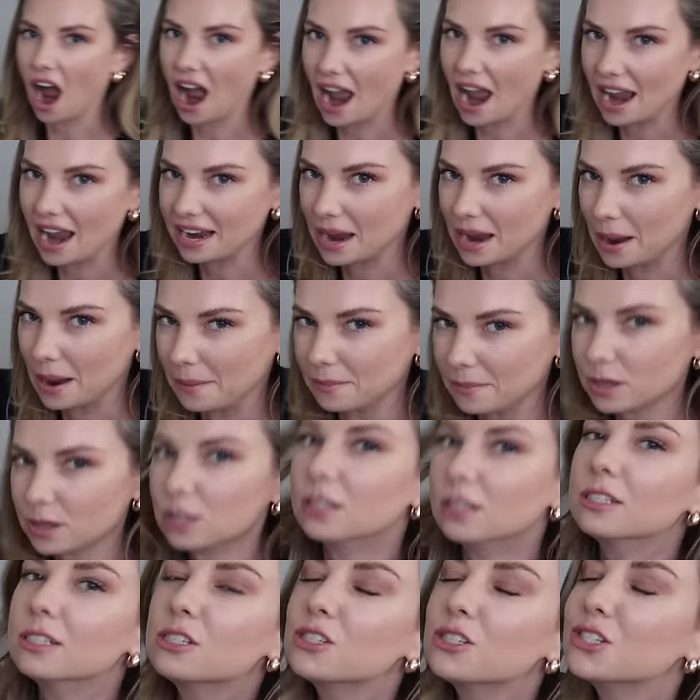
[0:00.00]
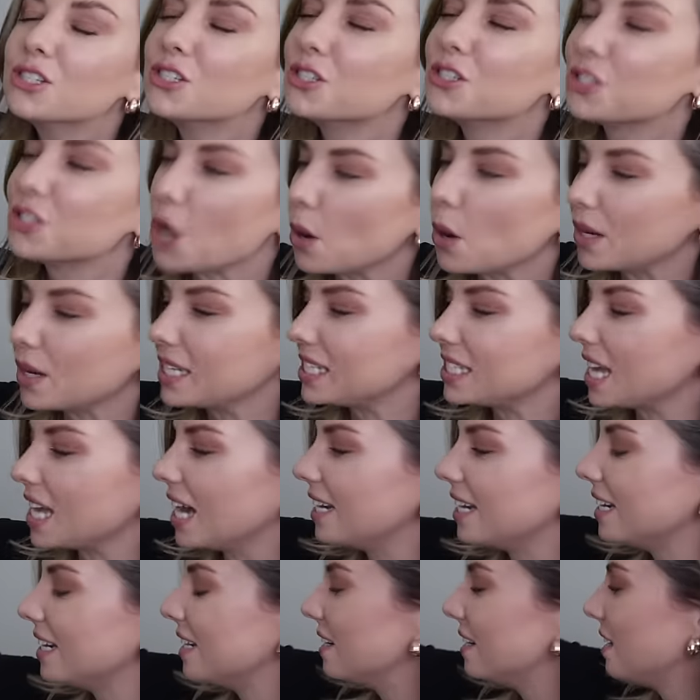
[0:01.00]
I am so
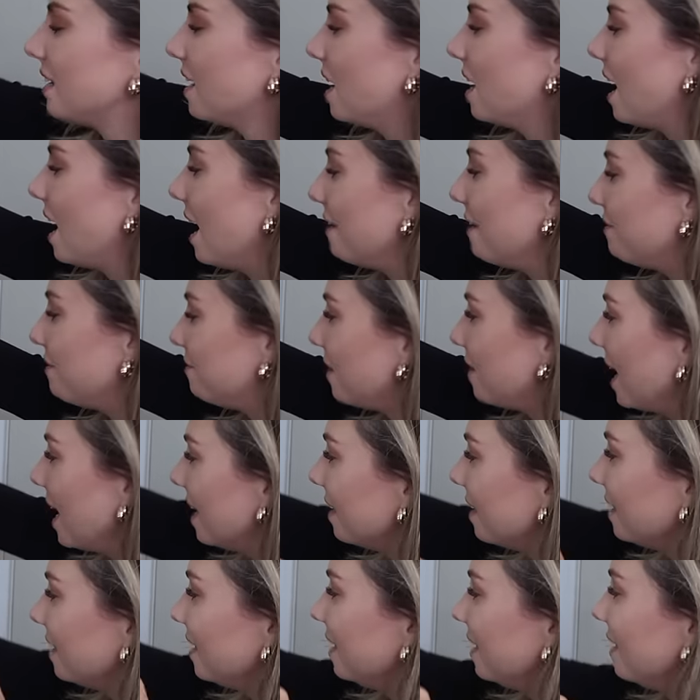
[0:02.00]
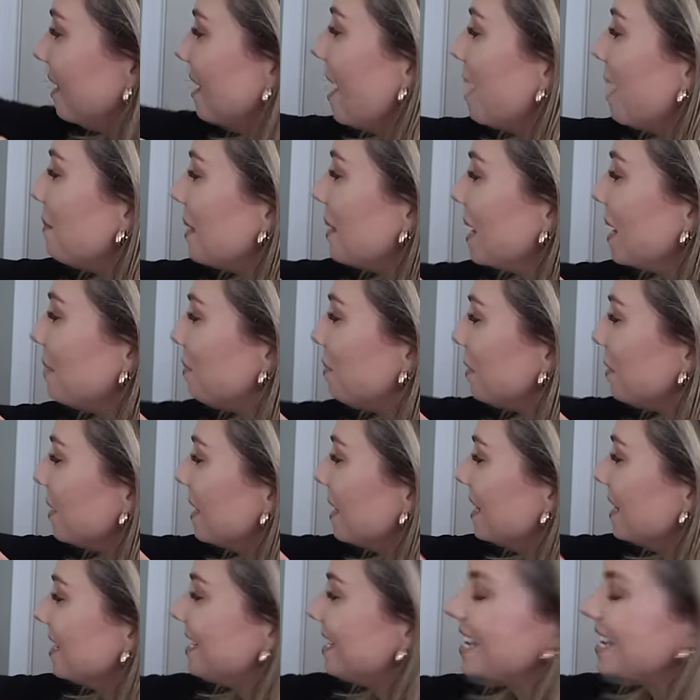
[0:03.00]
excited. I finally am
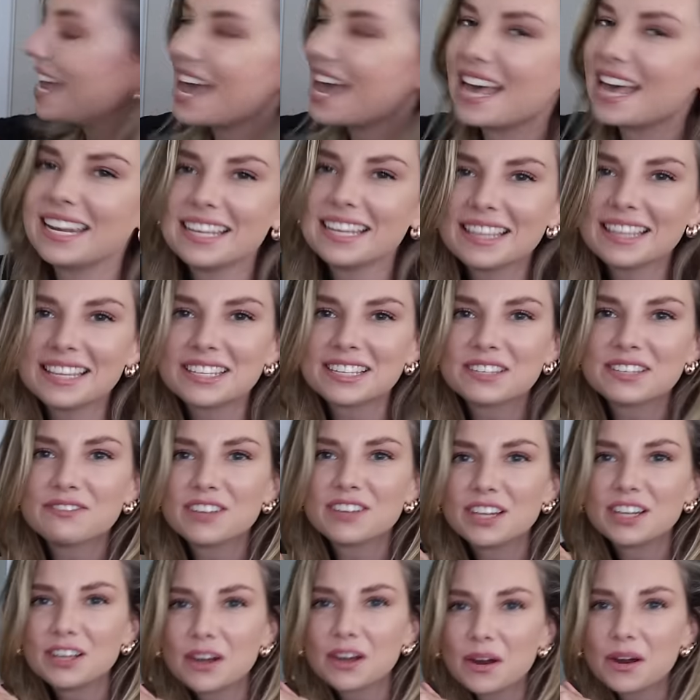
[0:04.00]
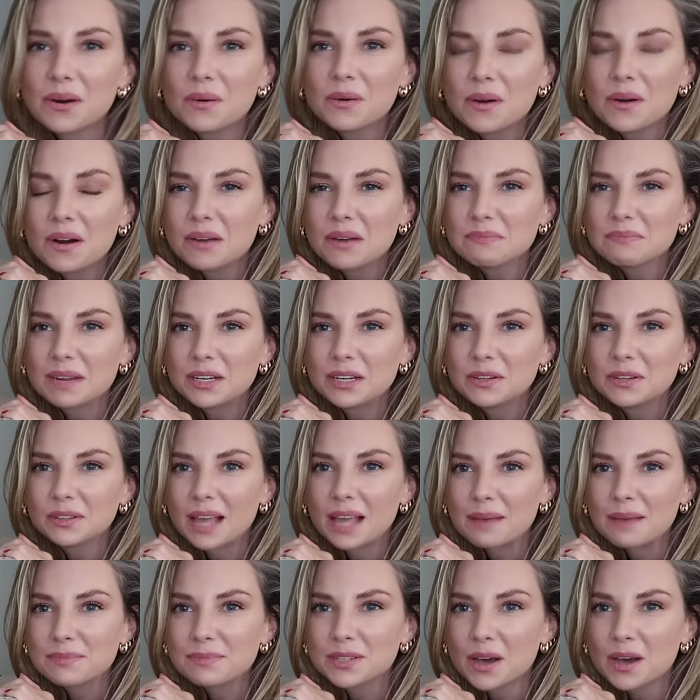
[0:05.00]
able to edit this video on my new
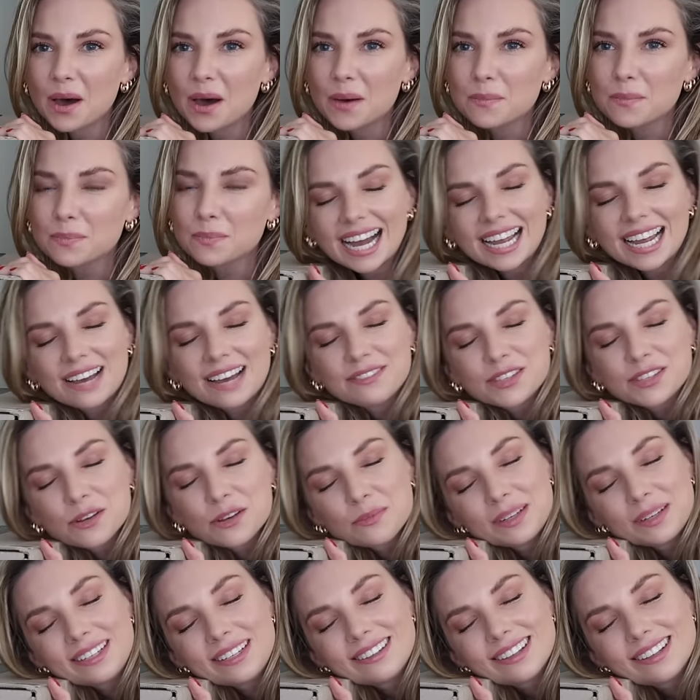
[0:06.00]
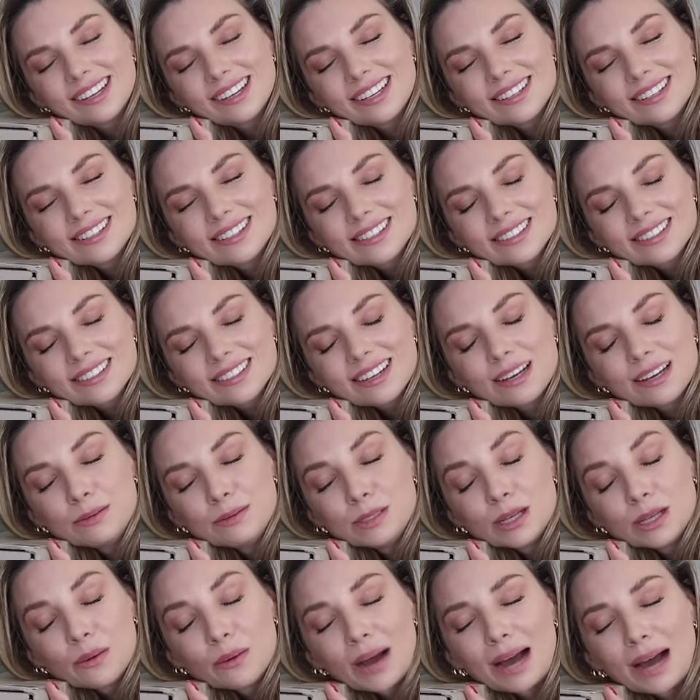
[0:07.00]
laptop. I have so many things. I'm
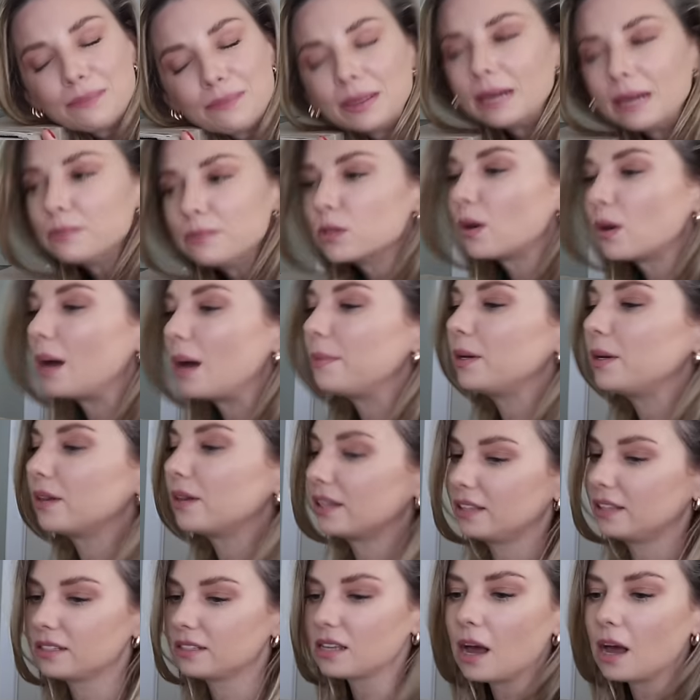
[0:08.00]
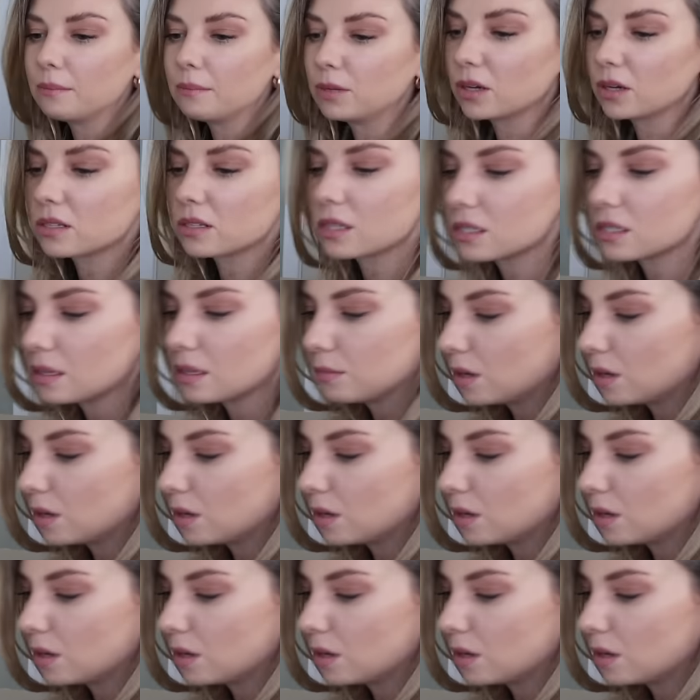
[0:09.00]
so happy. I'm so happy. Okay, let's unbox.